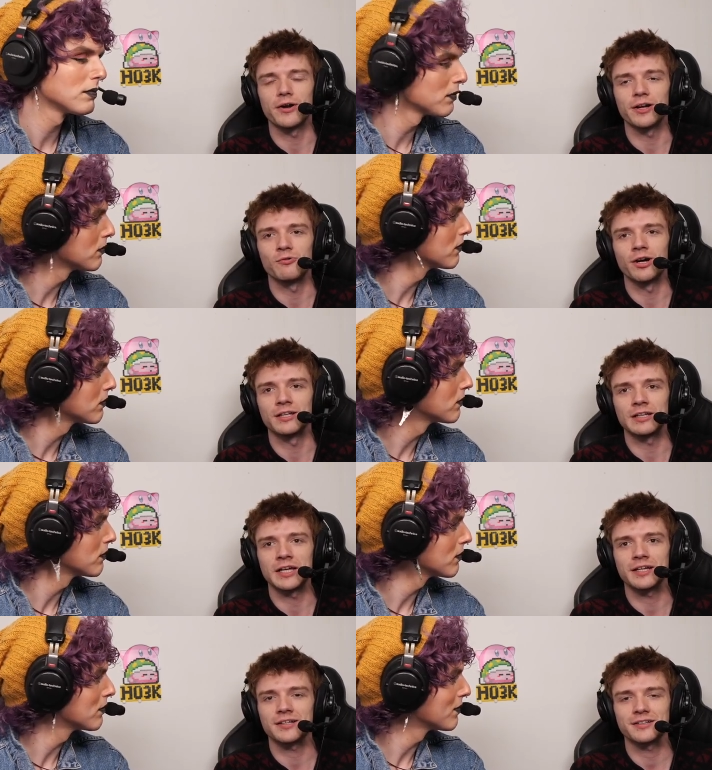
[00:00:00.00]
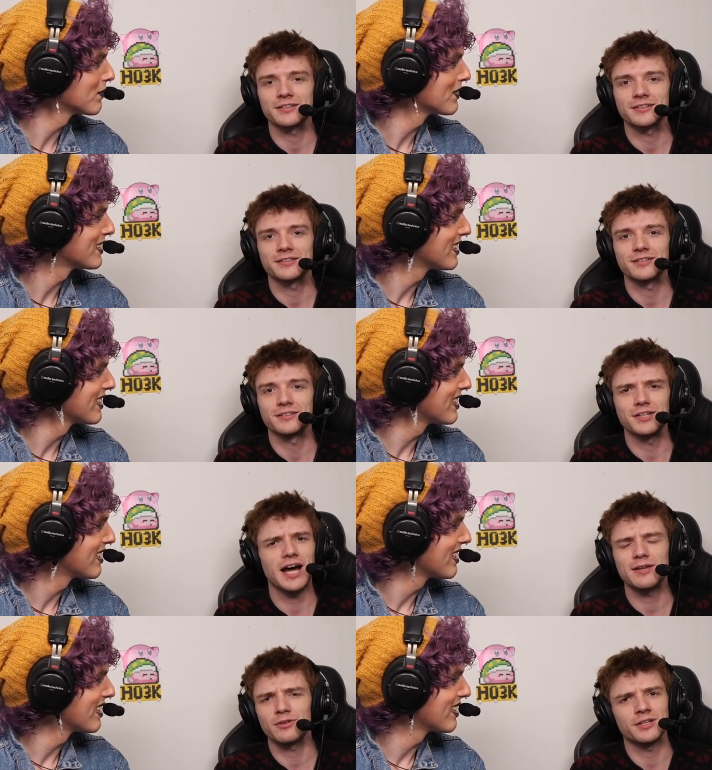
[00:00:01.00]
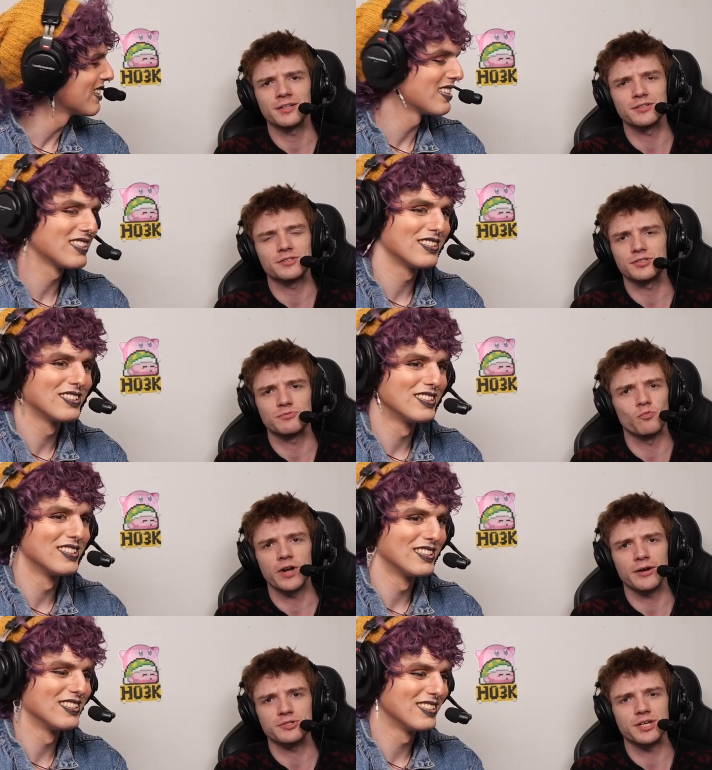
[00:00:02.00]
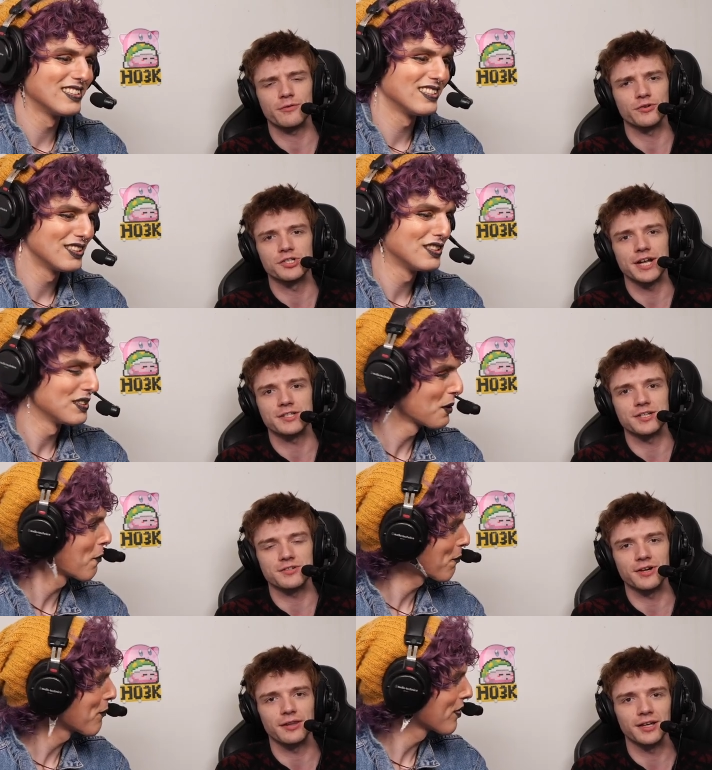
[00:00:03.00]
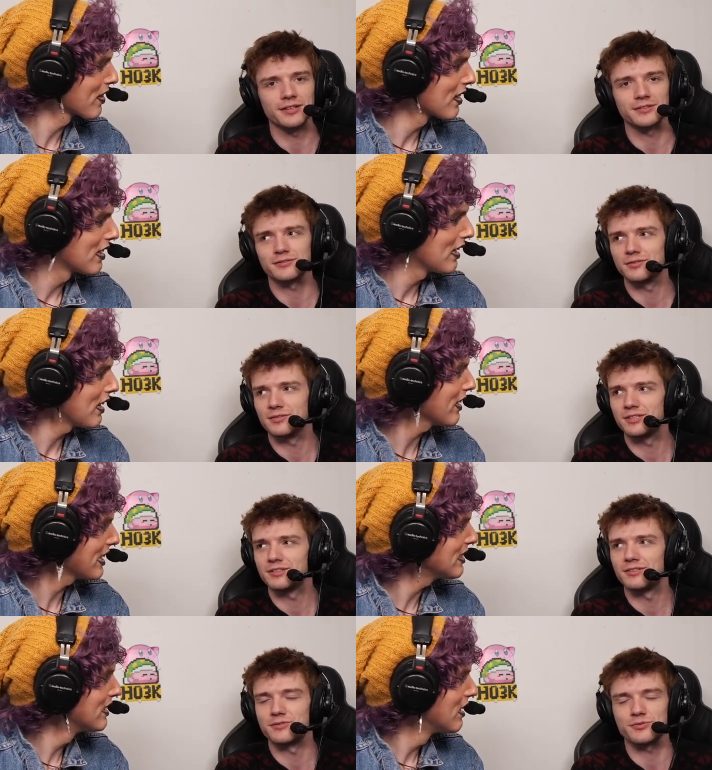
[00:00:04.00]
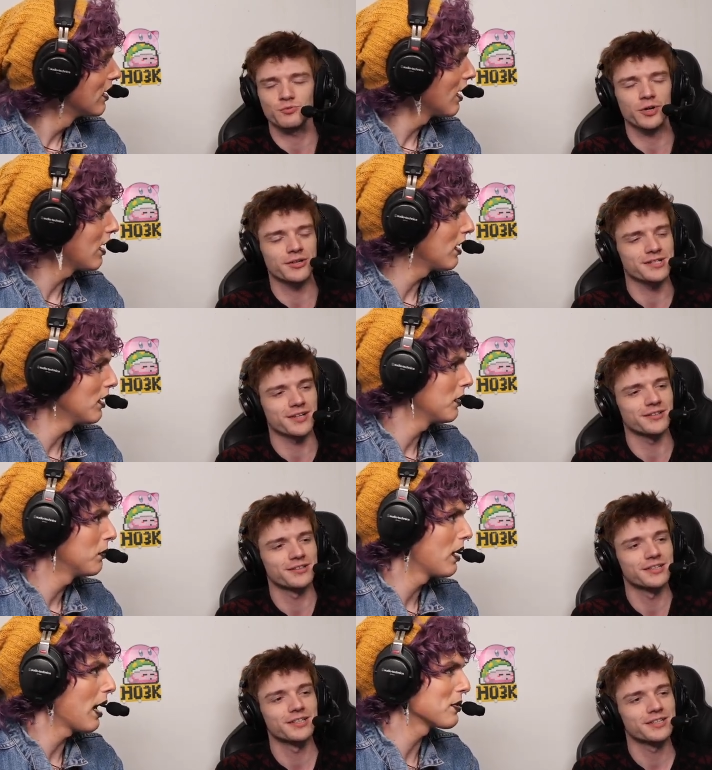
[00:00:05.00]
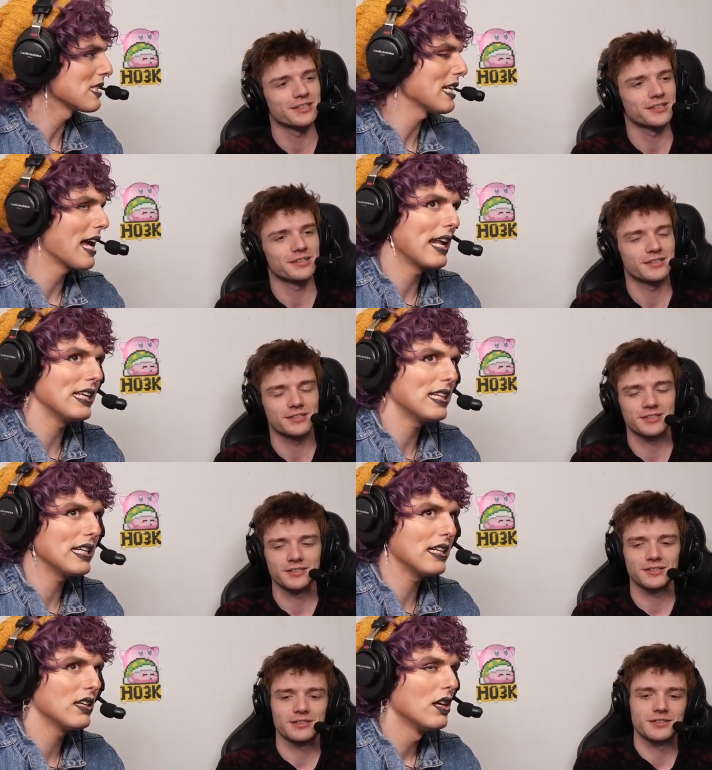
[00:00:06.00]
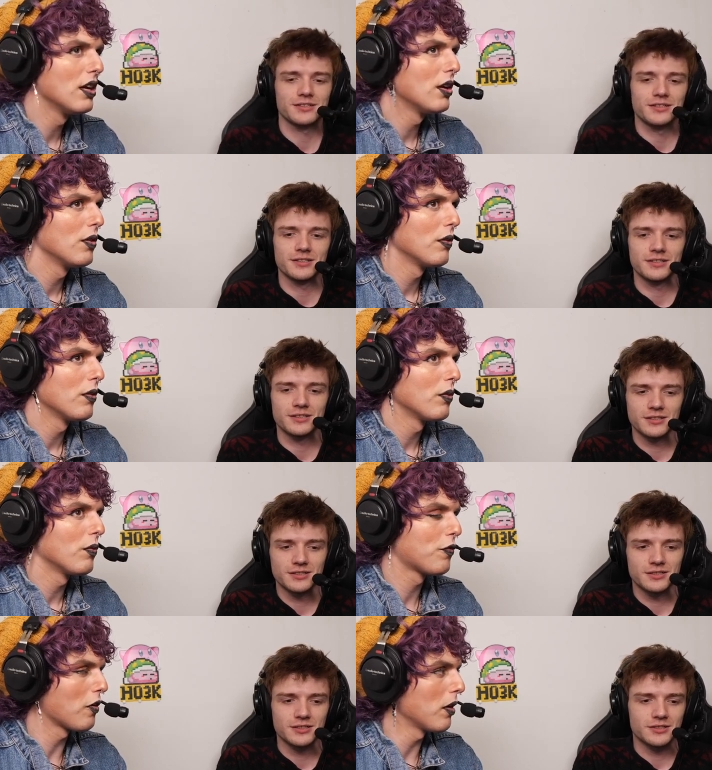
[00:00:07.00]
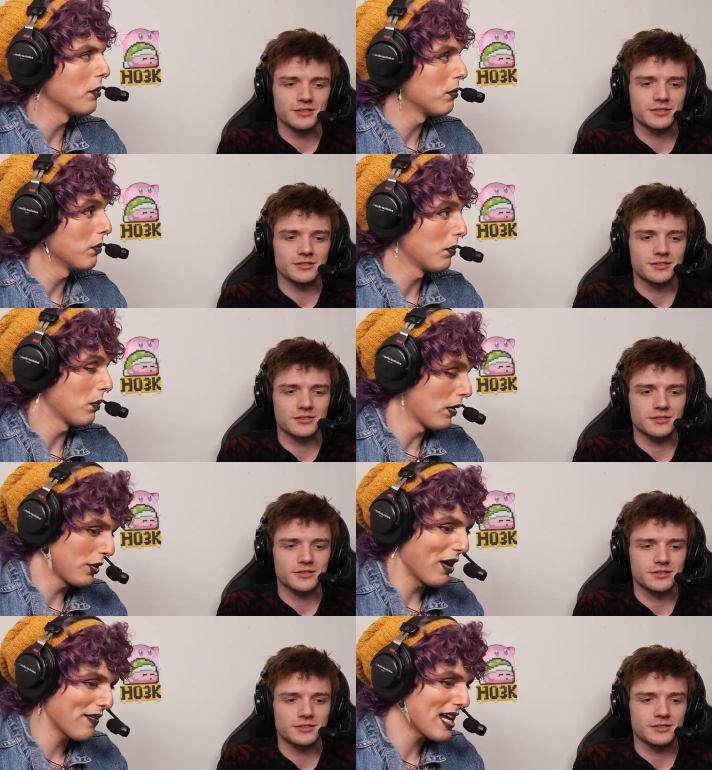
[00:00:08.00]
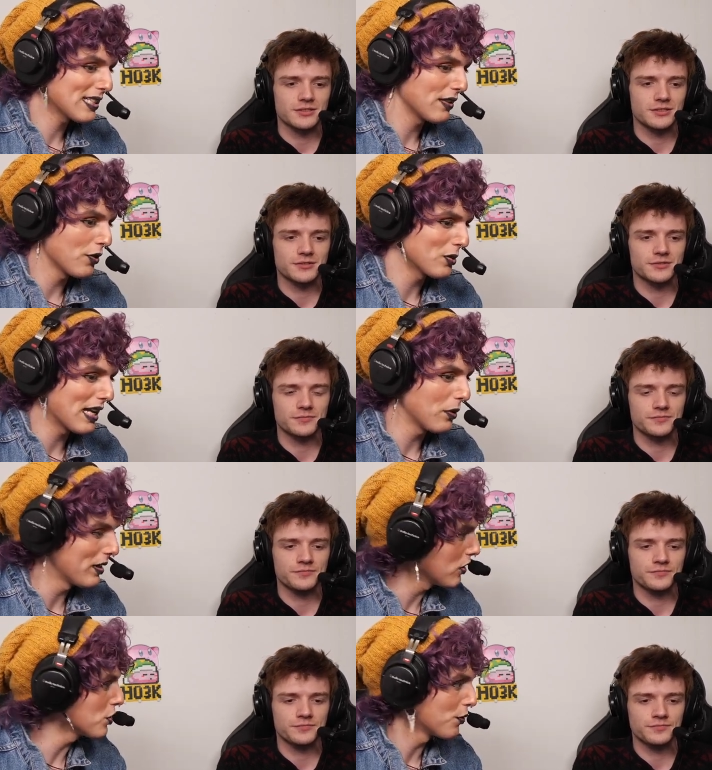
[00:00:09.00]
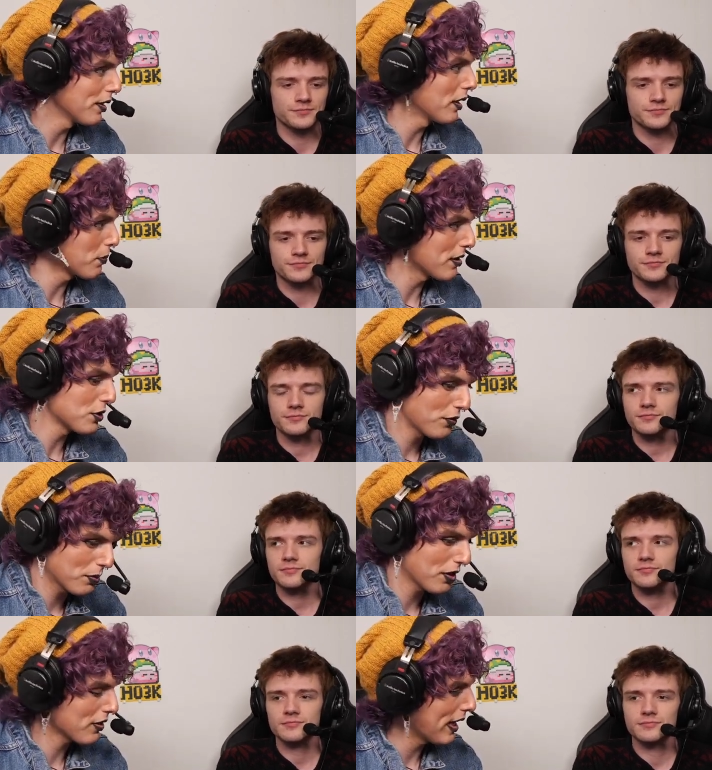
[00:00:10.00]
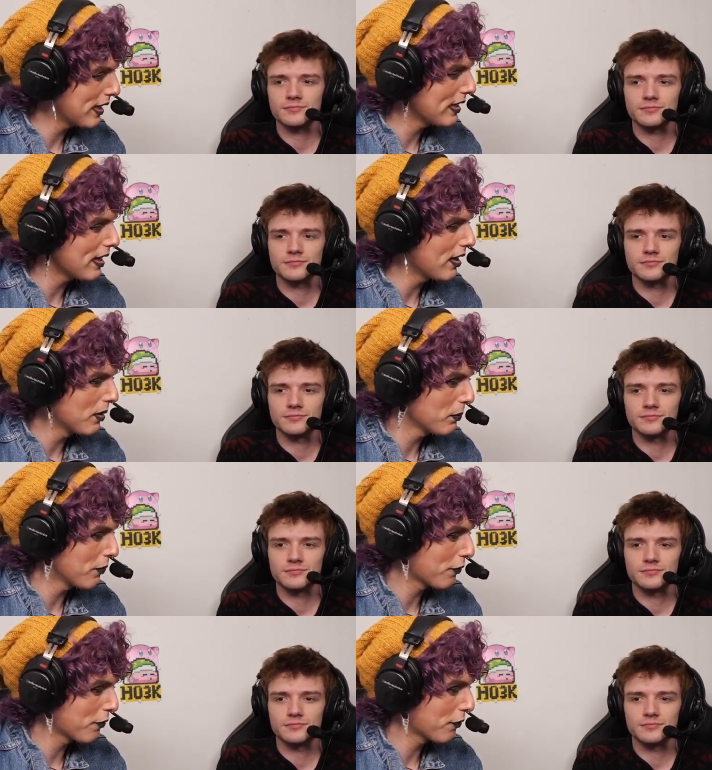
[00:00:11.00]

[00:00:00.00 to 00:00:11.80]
Speaker 1: wearing one like not even when I was there for Genesis or anything. Oh yeah, it was weird. Um,
Speaker 2: I was gonna say anything from you know. I've asked if there was anyone else who really impressed you from the Arcadian. Um,